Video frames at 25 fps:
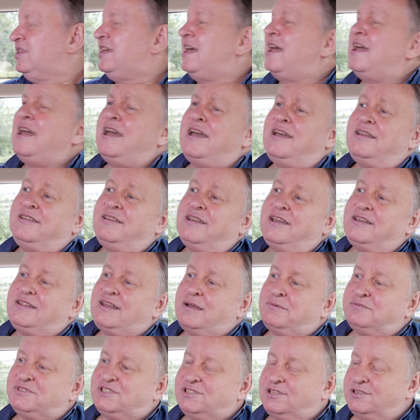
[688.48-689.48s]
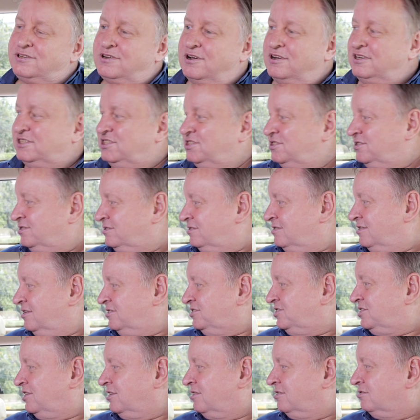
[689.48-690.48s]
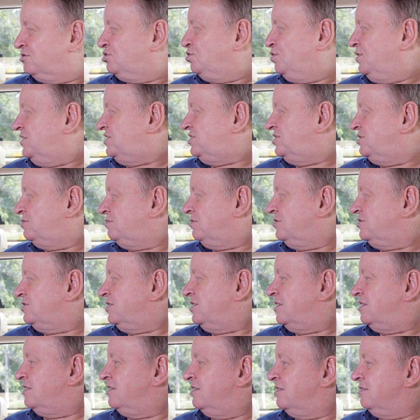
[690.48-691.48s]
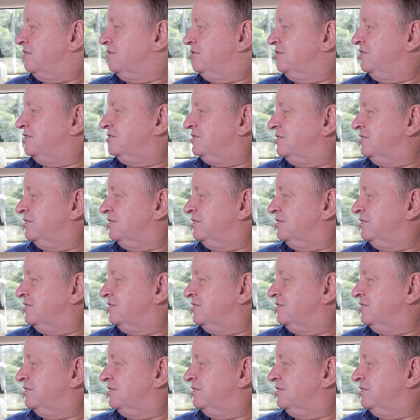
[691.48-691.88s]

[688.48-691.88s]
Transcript: Yeah, yeah, that was the nice, nice little twist, yeah. wasn't it?